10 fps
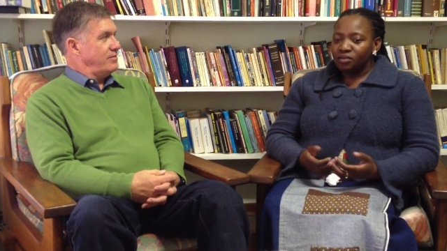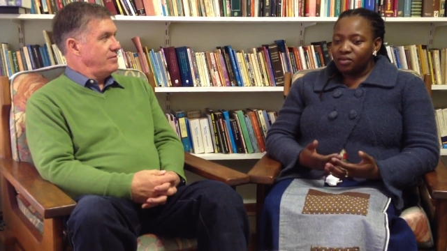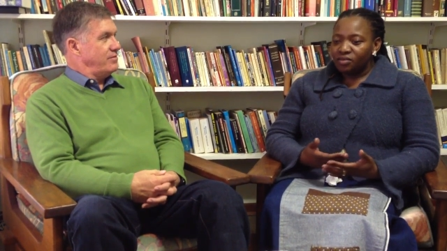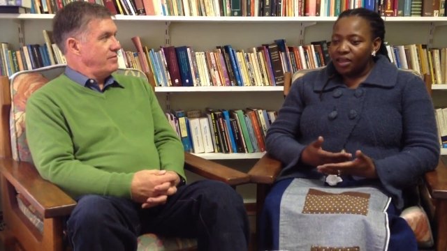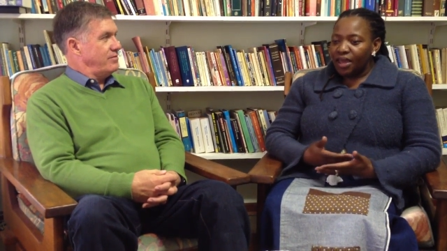
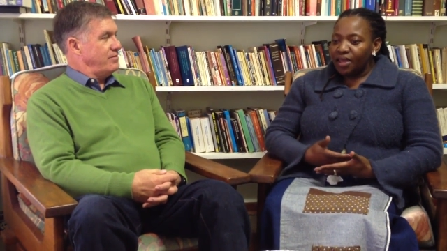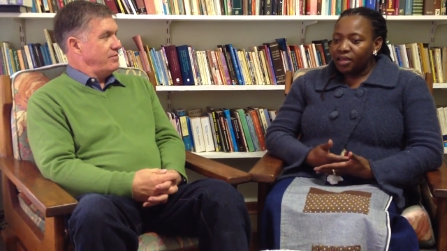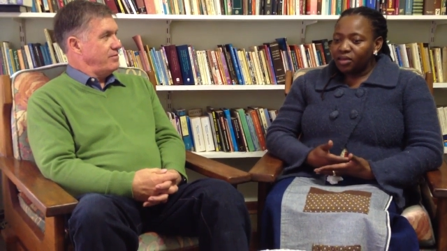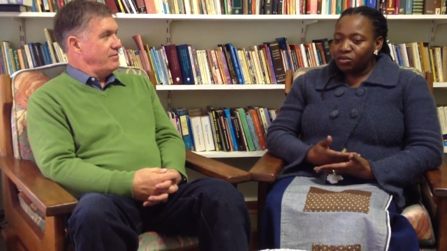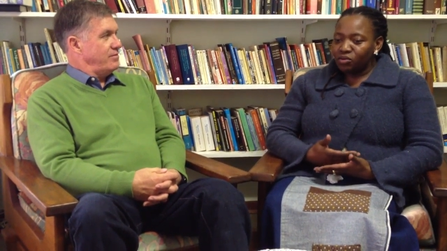Speaker 1: it's
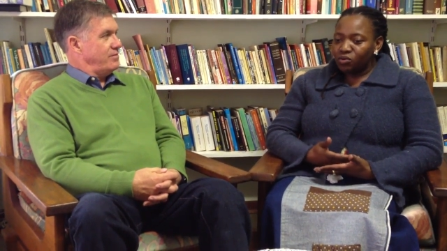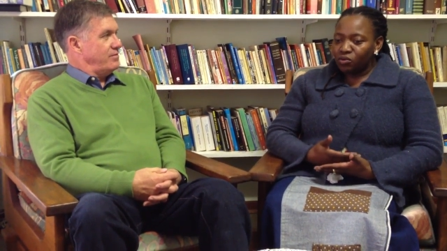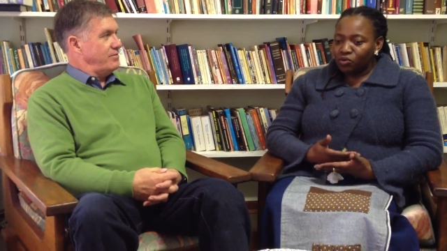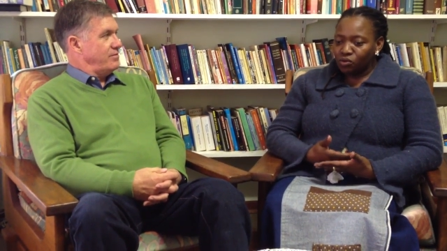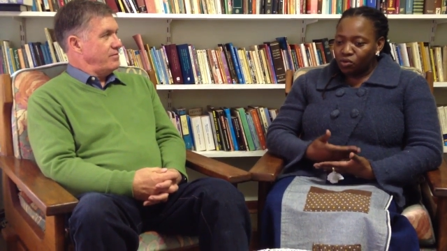like
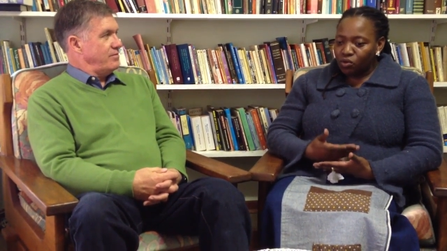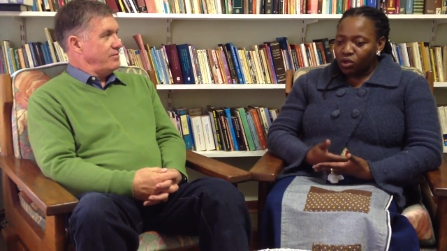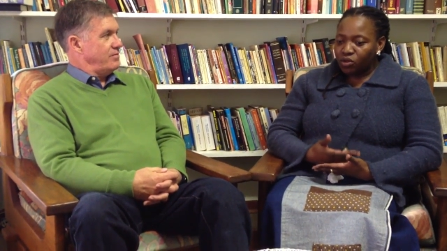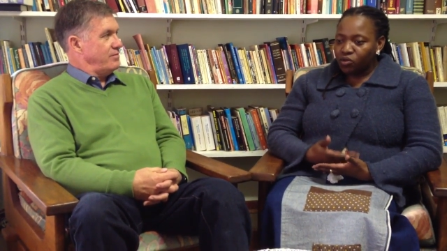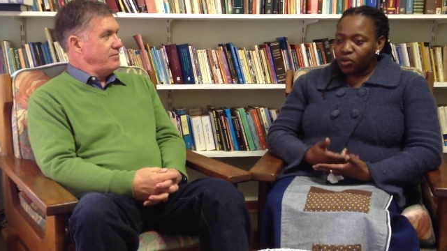you, you
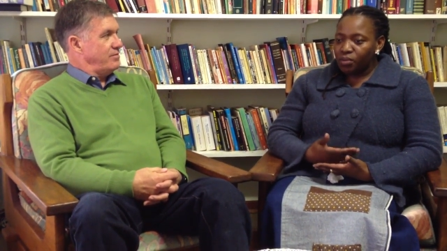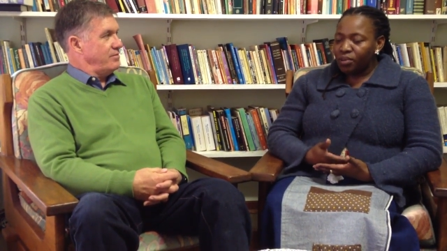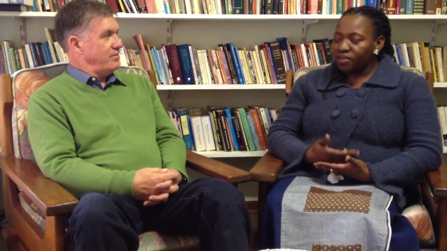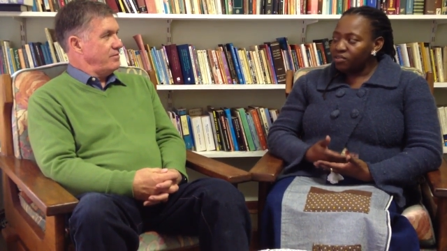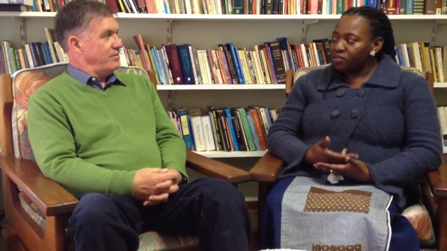look to a
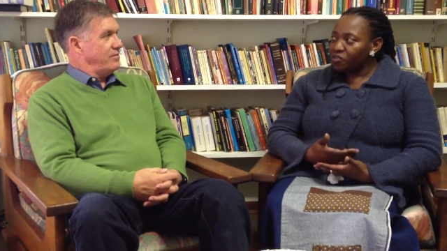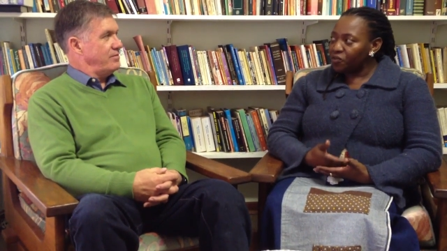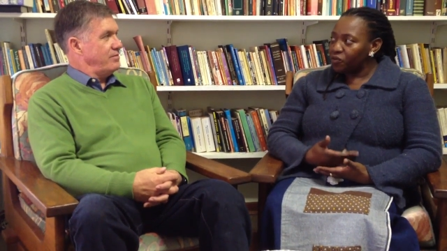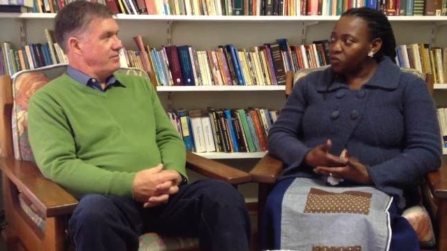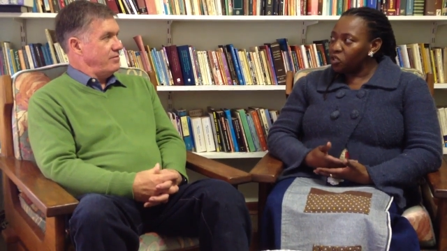person's
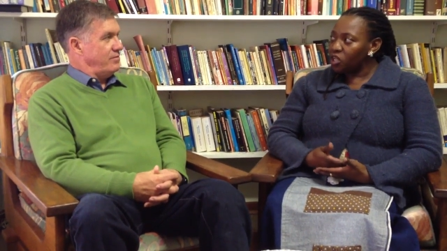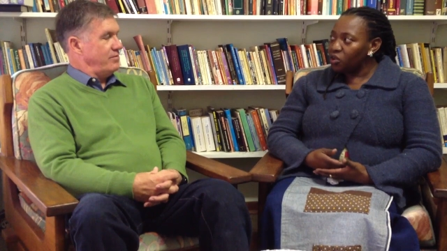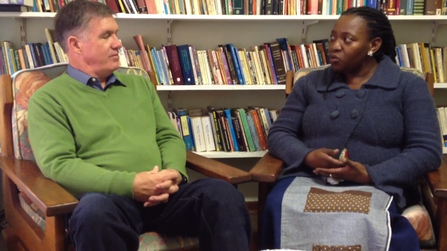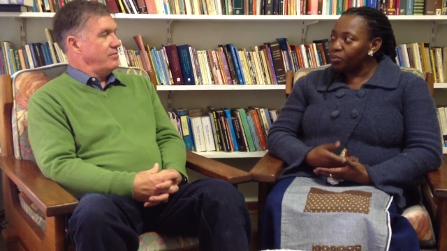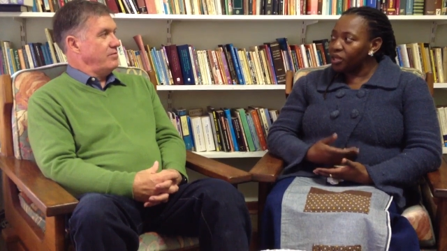future,
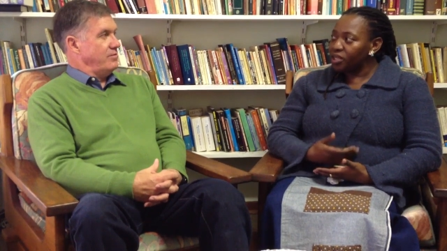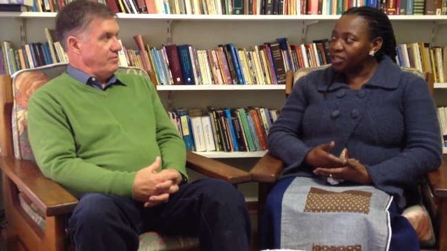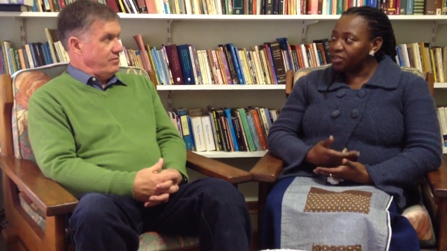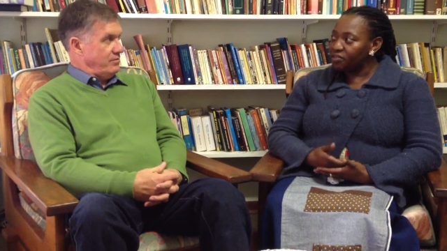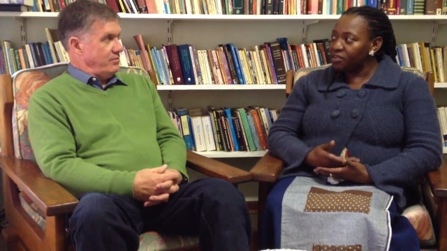you
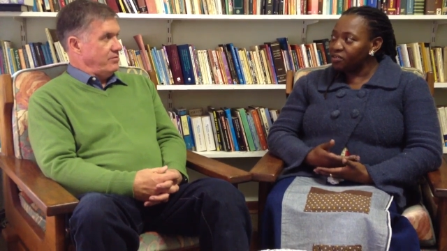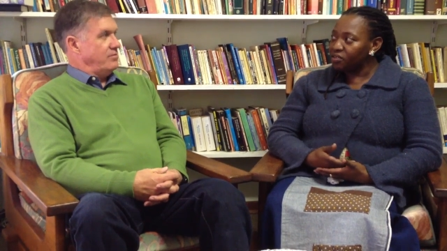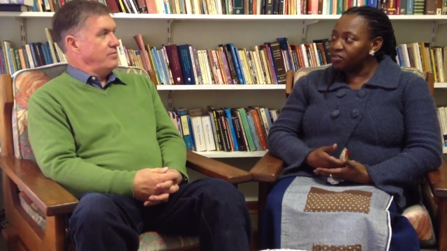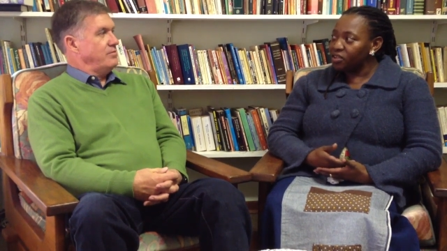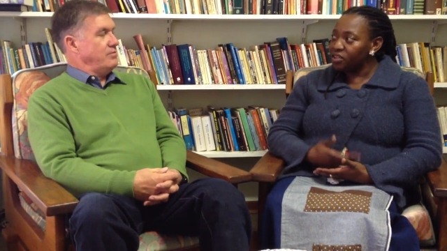predict
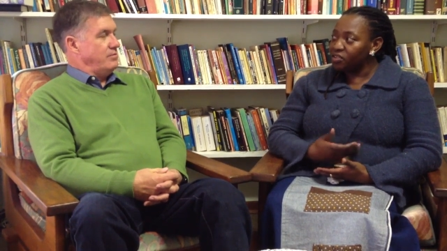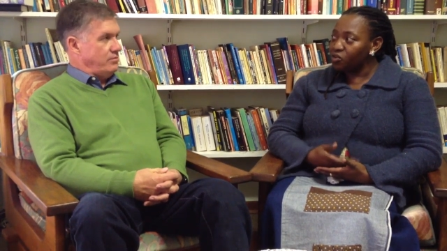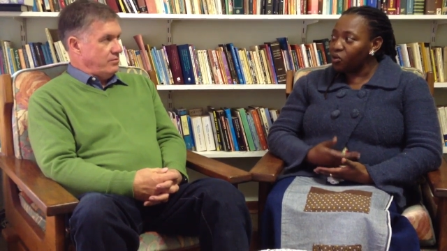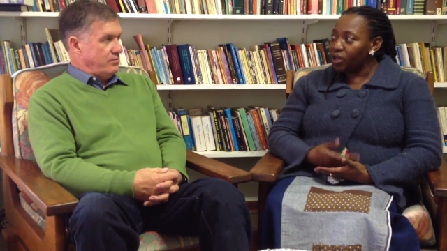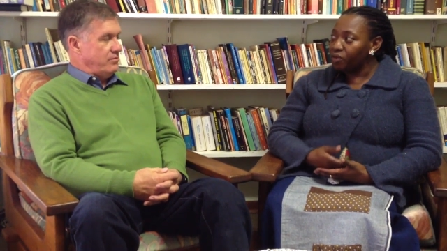his, his
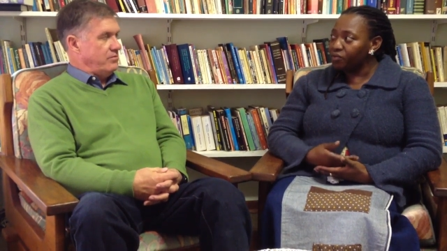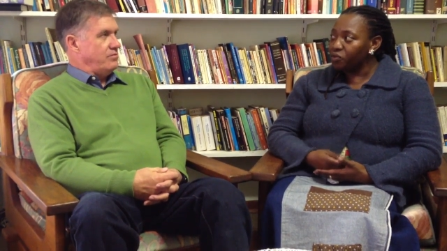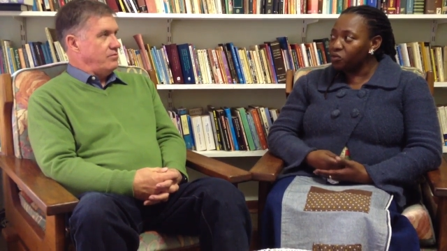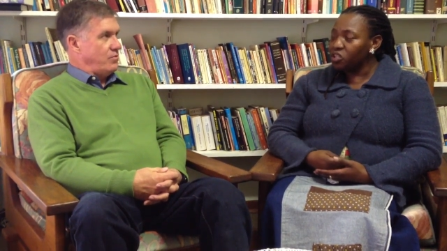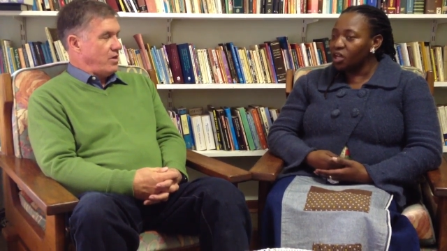or her
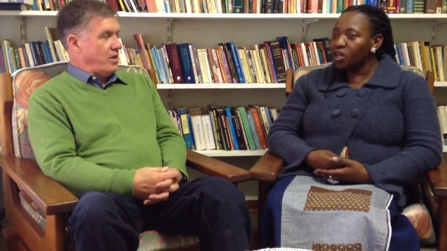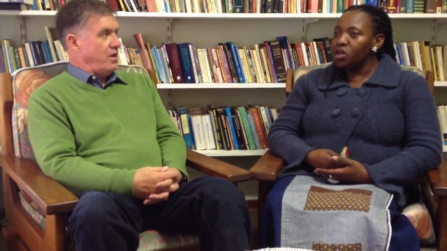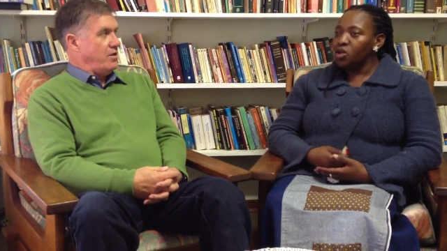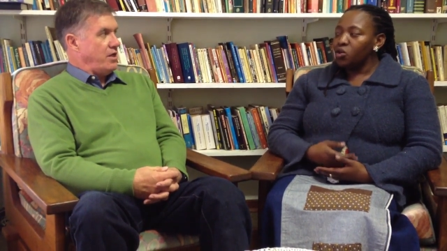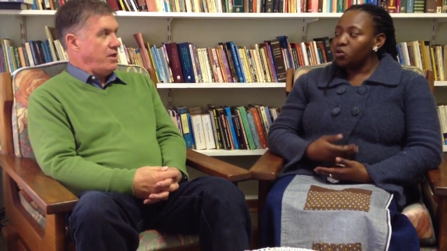future,
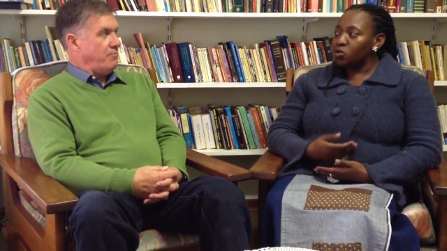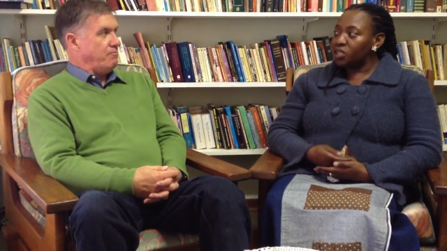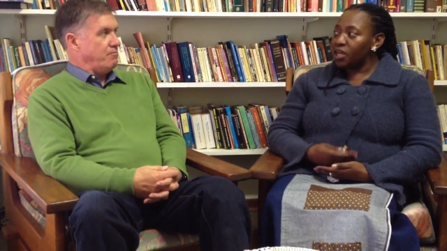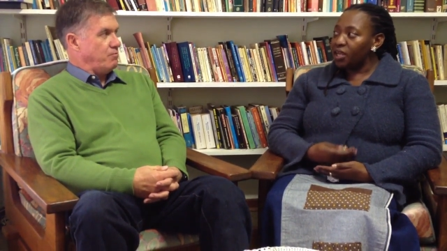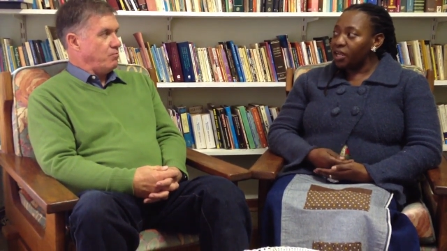okay. you
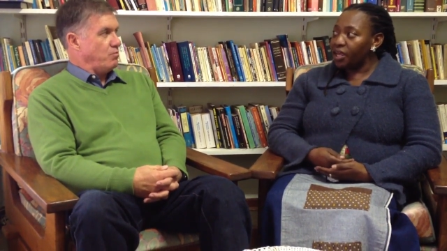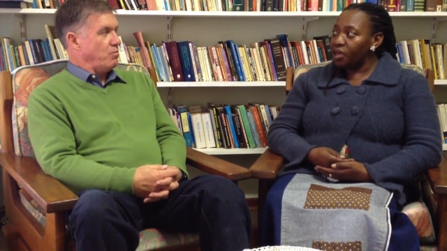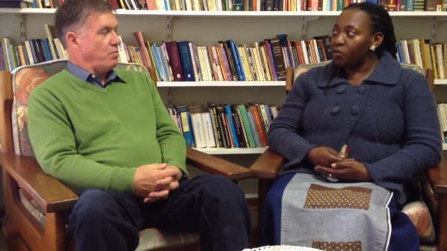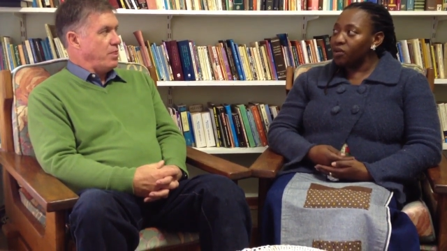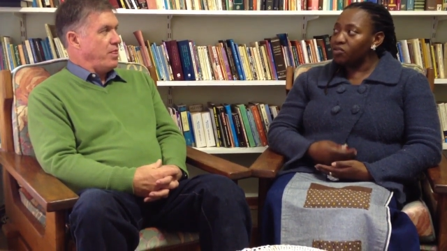tell
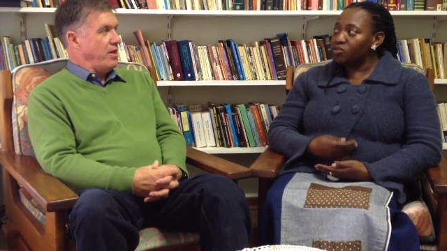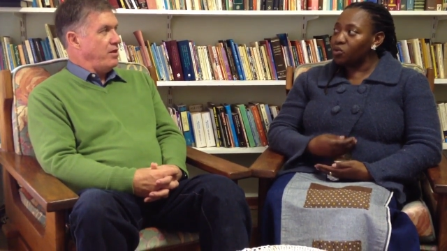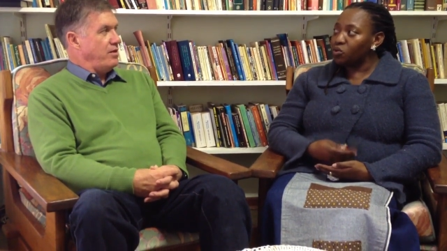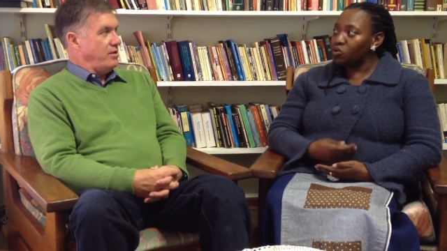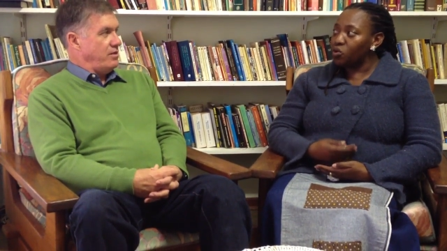her what's
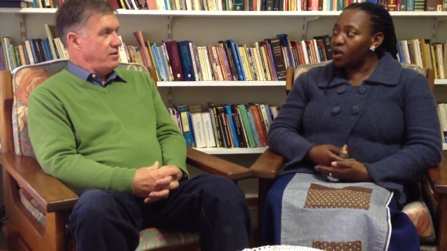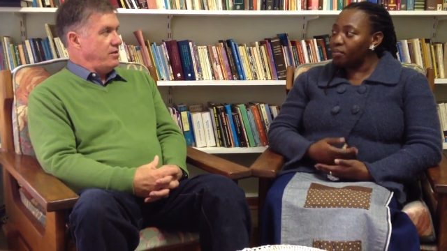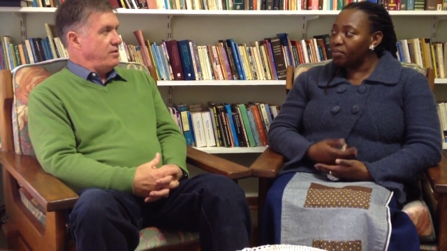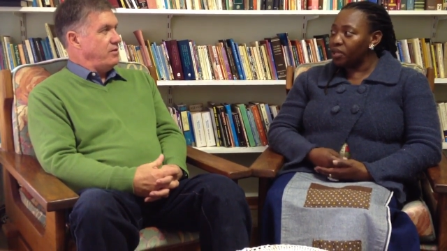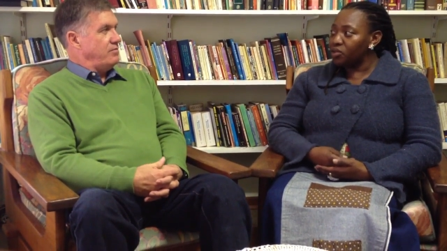going to
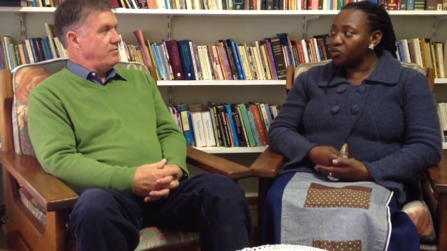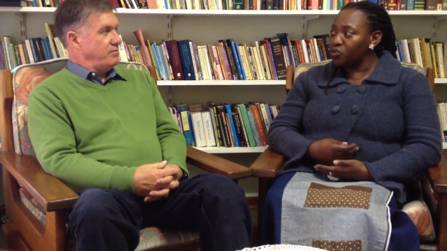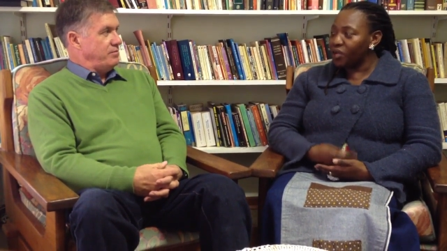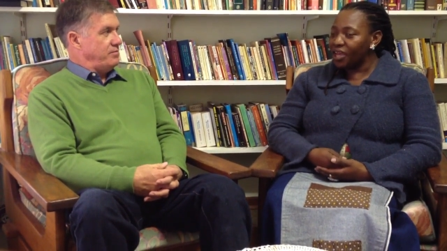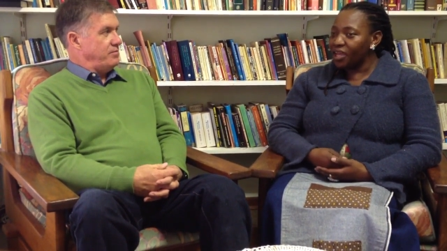happen
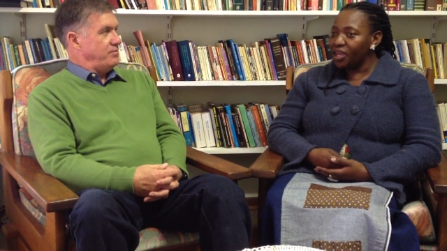to her